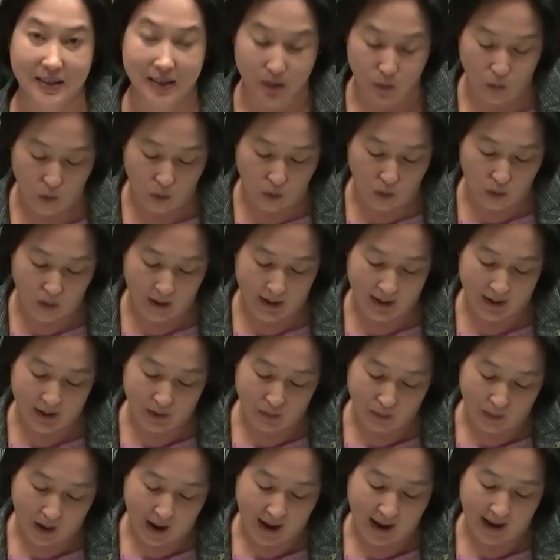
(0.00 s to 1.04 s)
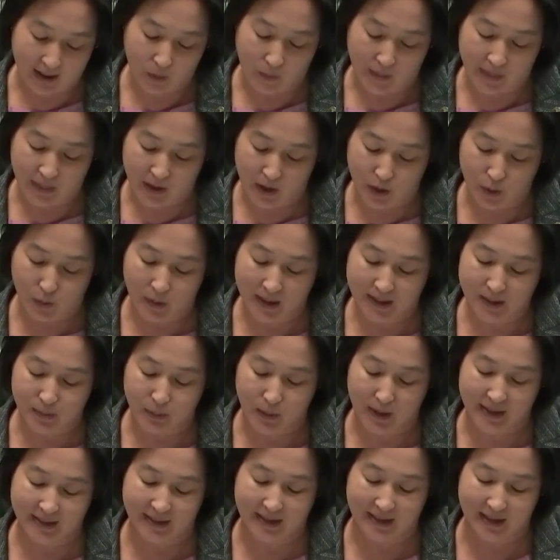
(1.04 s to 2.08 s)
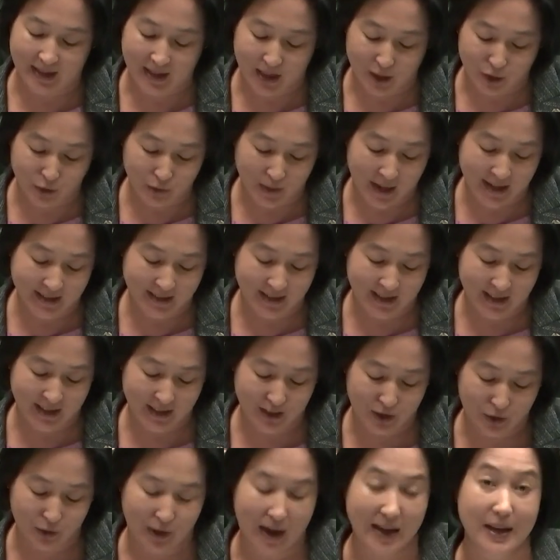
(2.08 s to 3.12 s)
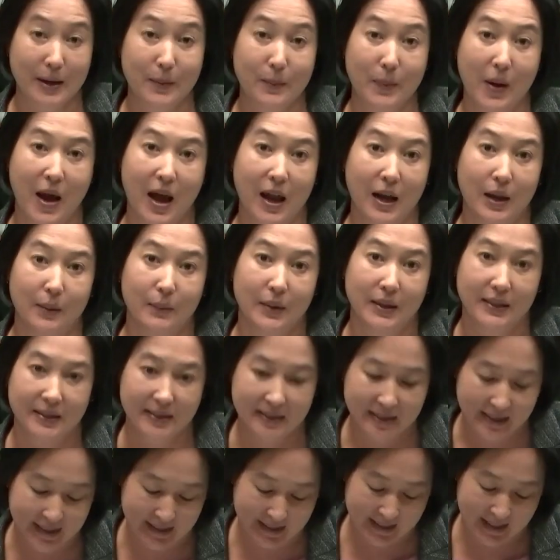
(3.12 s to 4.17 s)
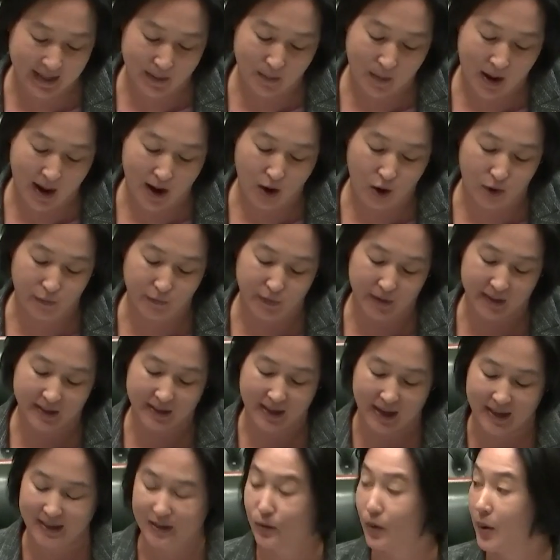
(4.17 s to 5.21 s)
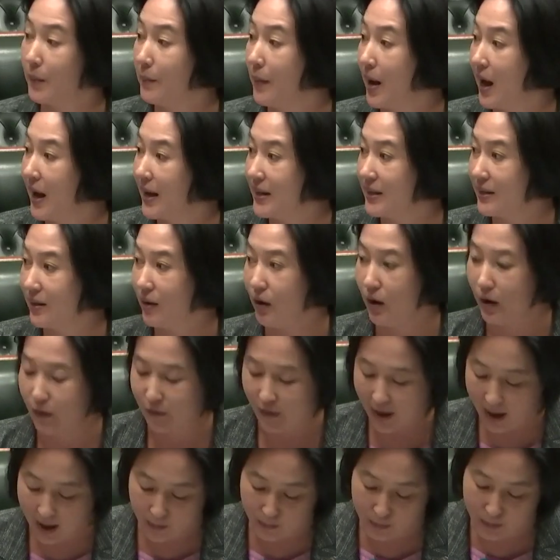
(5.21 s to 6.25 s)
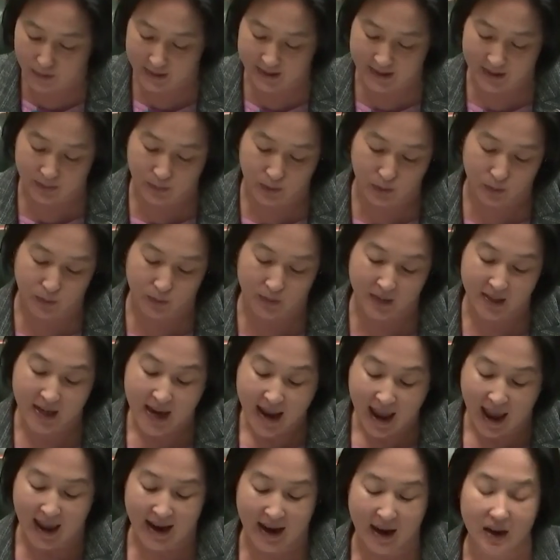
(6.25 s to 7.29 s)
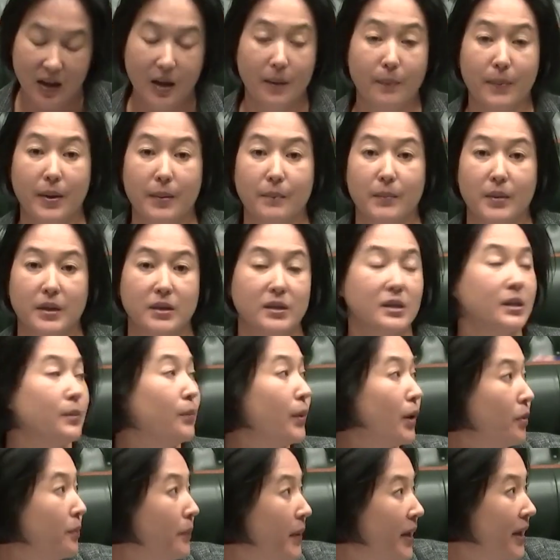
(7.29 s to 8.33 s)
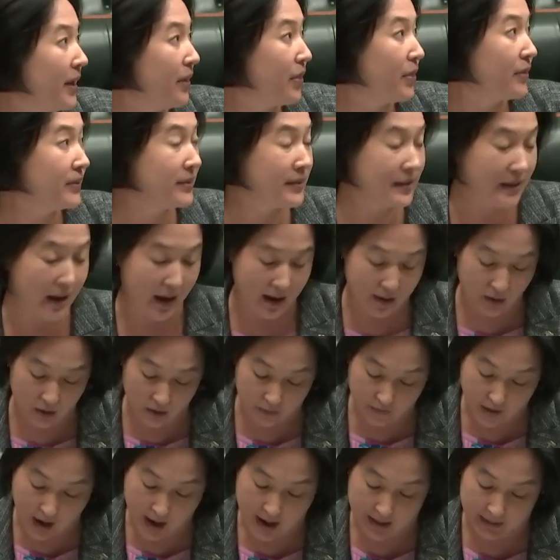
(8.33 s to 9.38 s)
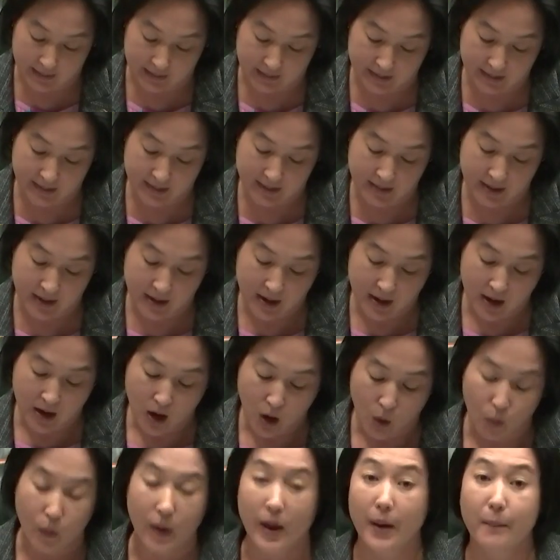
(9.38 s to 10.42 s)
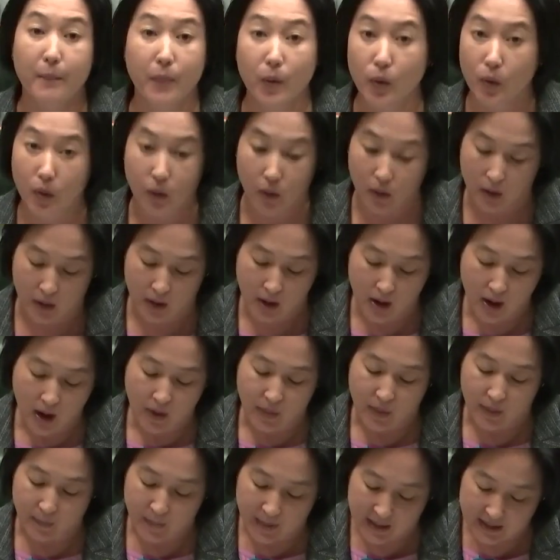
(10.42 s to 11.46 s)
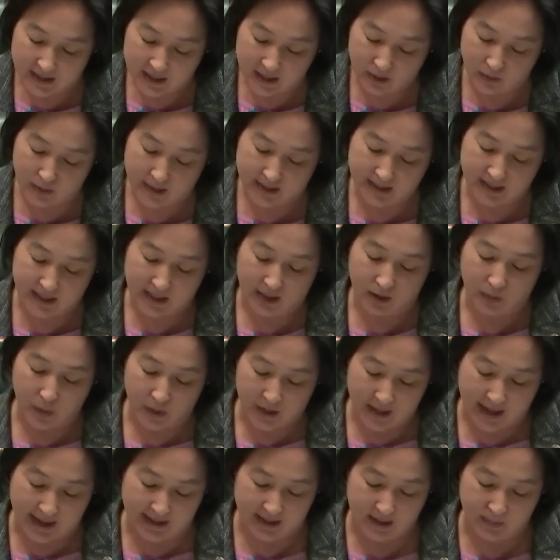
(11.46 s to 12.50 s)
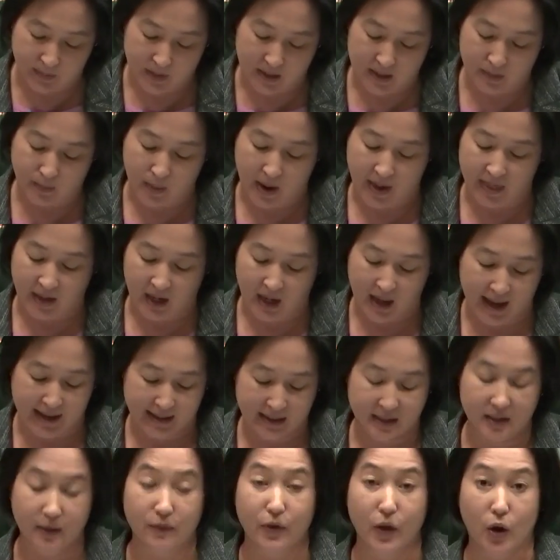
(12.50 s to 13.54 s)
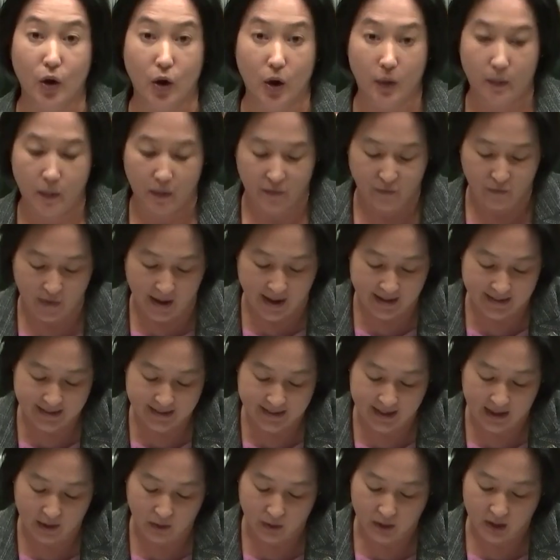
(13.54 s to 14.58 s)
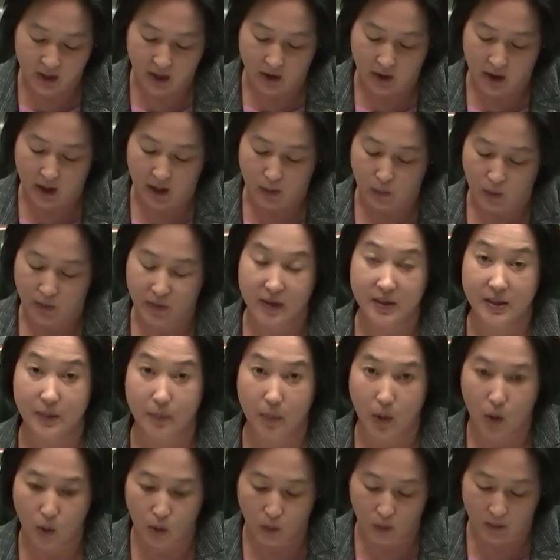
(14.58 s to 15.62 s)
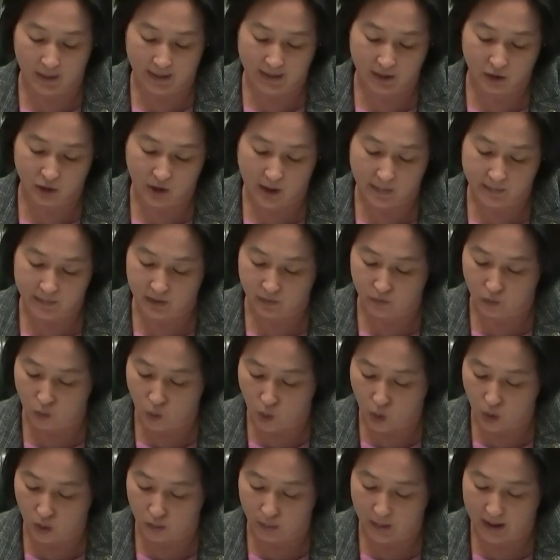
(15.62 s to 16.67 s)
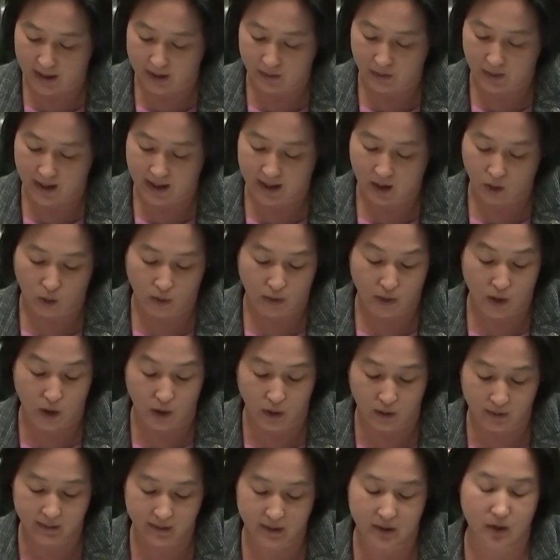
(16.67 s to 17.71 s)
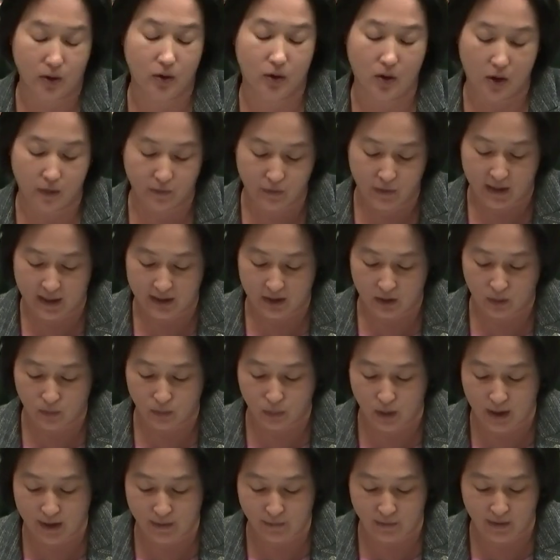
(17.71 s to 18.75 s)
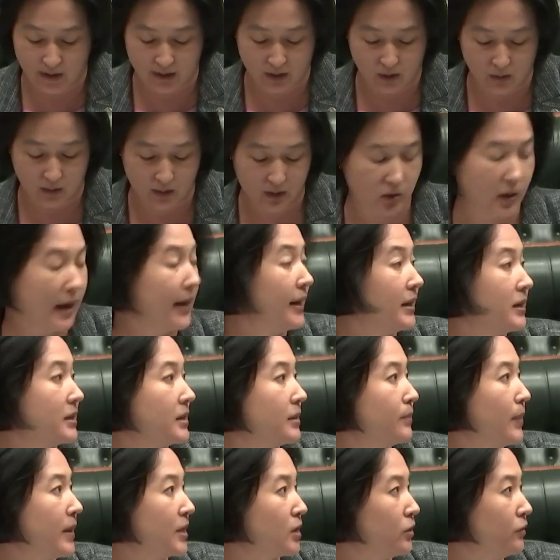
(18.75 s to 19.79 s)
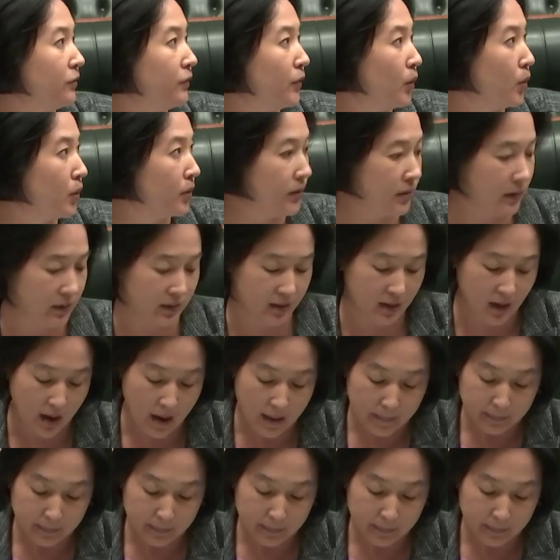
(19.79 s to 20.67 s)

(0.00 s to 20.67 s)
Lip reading: to the war in Iraq when the US President addressed the Australian Parliament sits in my office as a reminder of our principles and our commitment to both peace and non-violence. We abhor the militaristic pronouncements by the likes of the Home Affairs Secretary with his appalling drums of war rhetoric, or the not-so-confidential briefing to Australia's Special Forces